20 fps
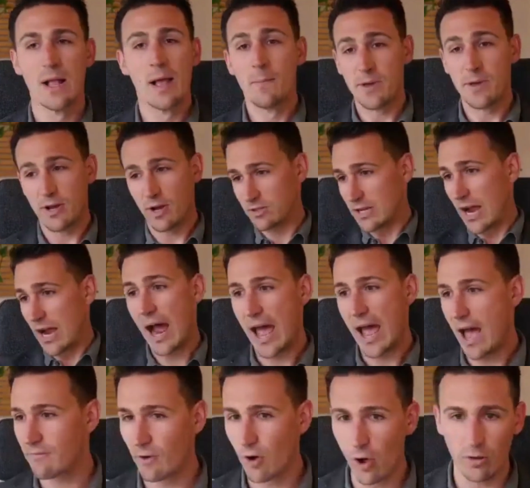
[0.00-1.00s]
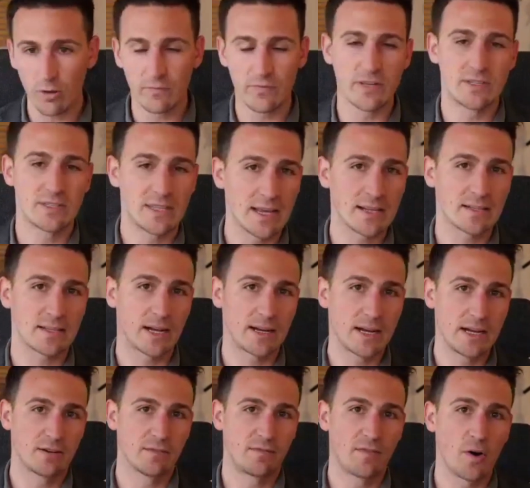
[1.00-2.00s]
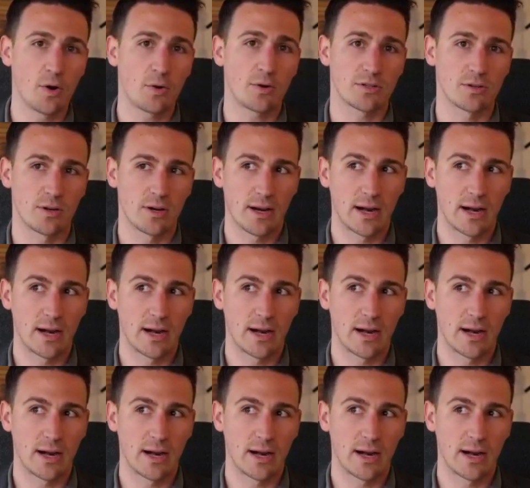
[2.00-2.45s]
because I have all of these things I need to focus on.